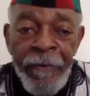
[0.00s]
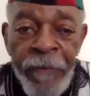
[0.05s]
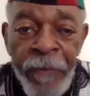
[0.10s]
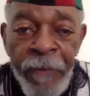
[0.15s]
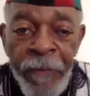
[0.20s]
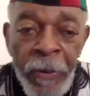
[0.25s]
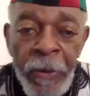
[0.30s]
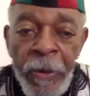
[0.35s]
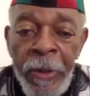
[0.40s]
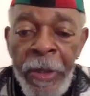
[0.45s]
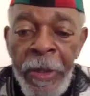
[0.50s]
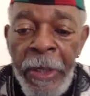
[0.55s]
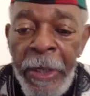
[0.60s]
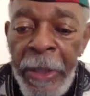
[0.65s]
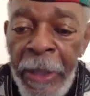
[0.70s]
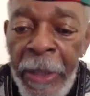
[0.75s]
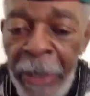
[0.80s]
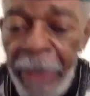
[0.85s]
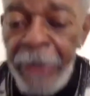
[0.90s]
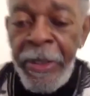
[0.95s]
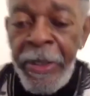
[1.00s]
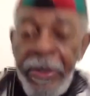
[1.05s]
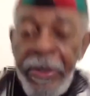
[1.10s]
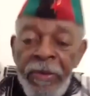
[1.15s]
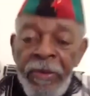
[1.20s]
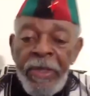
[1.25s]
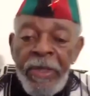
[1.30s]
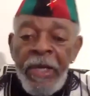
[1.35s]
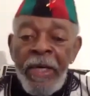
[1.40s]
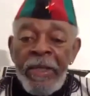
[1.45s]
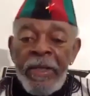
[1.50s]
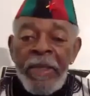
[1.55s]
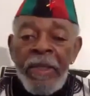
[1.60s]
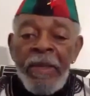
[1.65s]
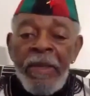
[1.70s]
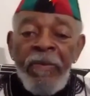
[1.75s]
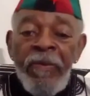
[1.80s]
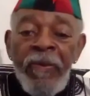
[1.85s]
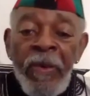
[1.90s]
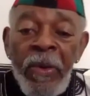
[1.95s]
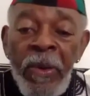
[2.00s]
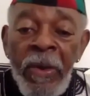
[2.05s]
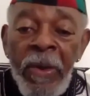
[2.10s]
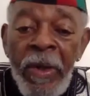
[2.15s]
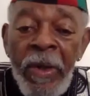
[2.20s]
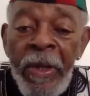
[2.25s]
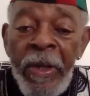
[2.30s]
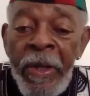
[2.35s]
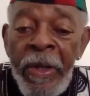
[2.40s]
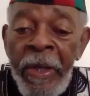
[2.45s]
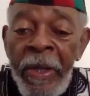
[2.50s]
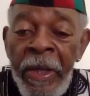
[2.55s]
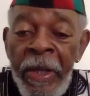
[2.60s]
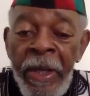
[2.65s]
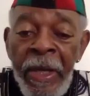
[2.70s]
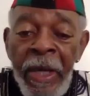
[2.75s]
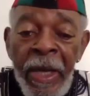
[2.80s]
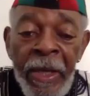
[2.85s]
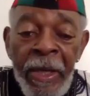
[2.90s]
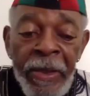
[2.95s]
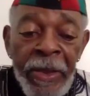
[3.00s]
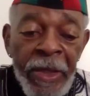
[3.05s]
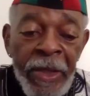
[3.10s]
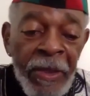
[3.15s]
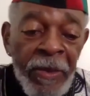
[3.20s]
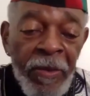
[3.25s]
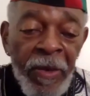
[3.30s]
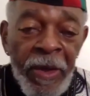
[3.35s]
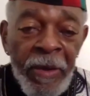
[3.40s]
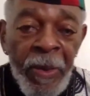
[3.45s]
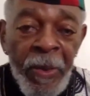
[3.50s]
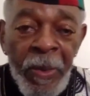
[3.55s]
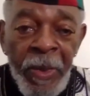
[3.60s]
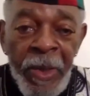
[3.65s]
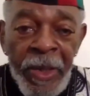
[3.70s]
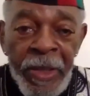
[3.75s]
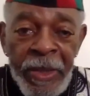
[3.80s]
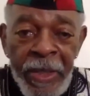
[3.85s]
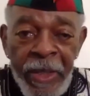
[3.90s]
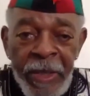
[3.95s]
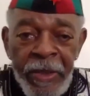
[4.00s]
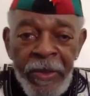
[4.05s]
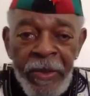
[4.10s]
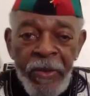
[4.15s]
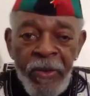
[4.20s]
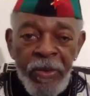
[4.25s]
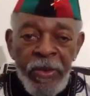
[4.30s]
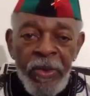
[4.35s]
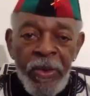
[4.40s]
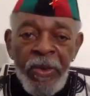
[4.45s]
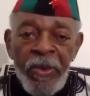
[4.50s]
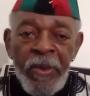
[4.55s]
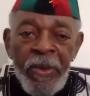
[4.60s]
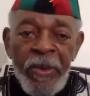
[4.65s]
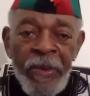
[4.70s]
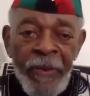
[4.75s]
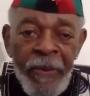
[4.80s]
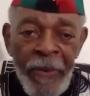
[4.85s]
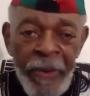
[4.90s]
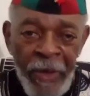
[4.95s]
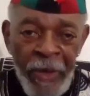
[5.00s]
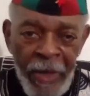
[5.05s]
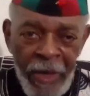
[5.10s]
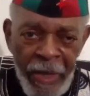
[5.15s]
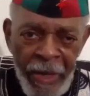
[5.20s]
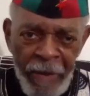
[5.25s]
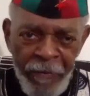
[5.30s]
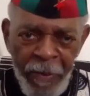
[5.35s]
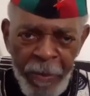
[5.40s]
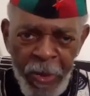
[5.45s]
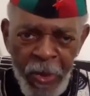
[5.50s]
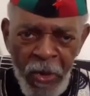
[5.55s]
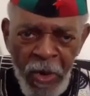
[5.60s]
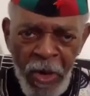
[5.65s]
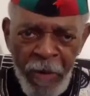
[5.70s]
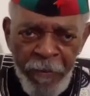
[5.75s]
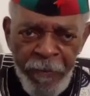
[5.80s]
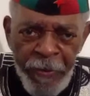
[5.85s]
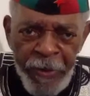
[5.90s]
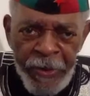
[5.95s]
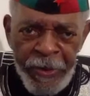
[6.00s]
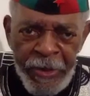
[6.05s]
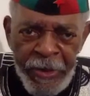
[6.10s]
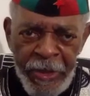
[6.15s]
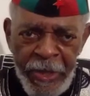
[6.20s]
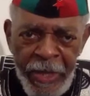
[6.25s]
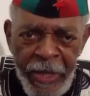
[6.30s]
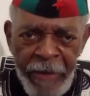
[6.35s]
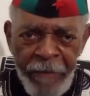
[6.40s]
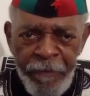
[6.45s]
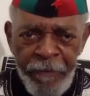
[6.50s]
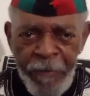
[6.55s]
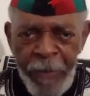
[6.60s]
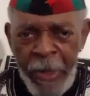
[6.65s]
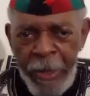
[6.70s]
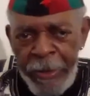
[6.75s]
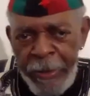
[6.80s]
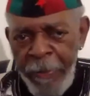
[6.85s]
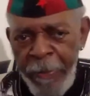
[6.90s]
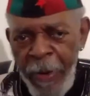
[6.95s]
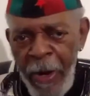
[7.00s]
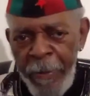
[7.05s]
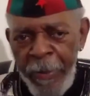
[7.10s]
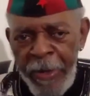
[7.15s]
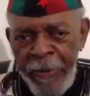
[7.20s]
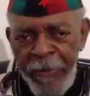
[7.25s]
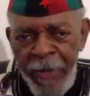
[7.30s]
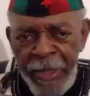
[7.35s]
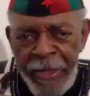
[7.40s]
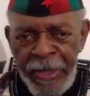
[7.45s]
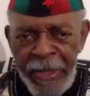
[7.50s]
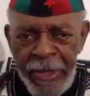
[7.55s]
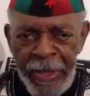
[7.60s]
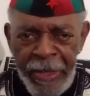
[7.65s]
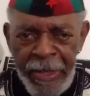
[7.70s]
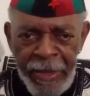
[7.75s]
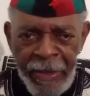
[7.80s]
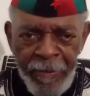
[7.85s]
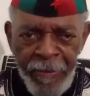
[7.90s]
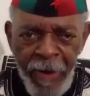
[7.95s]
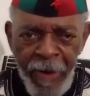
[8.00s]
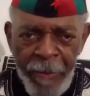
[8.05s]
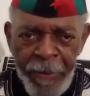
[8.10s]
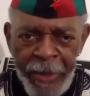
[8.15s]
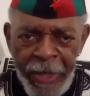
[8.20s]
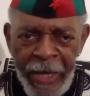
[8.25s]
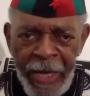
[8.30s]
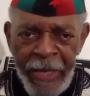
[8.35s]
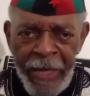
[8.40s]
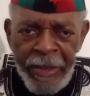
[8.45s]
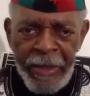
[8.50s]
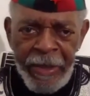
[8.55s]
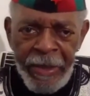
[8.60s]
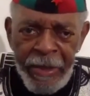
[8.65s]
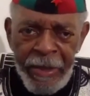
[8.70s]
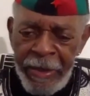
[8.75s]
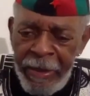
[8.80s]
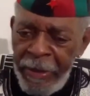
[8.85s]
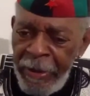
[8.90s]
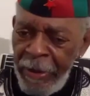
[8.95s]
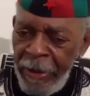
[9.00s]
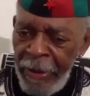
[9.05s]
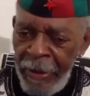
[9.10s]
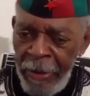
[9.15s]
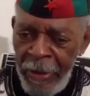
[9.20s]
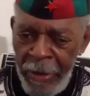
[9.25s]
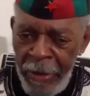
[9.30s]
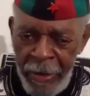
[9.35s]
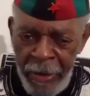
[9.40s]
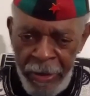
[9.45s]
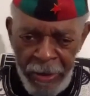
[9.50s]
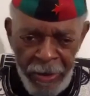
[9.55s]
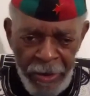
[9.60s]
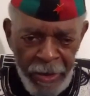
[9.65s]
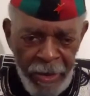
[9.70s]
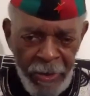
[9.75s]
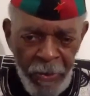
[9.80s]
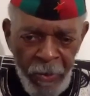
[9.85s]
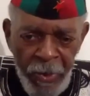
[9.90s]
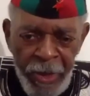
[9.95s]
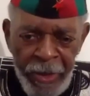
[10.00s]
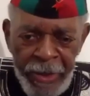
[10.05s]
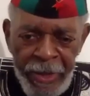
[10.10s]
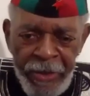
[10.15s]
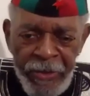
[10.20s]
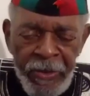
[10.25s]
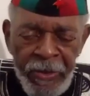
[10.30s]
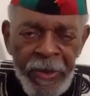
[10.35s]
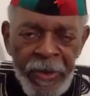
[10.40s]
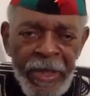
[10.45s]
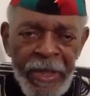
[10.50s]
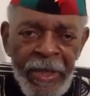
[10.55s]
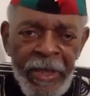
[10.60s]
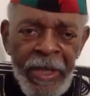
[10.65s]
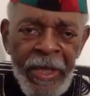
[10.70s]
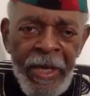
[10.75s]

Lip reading: for the introduction and for the incredible work that you do from your office, Department of Agitation and Propaganda, the work that you lead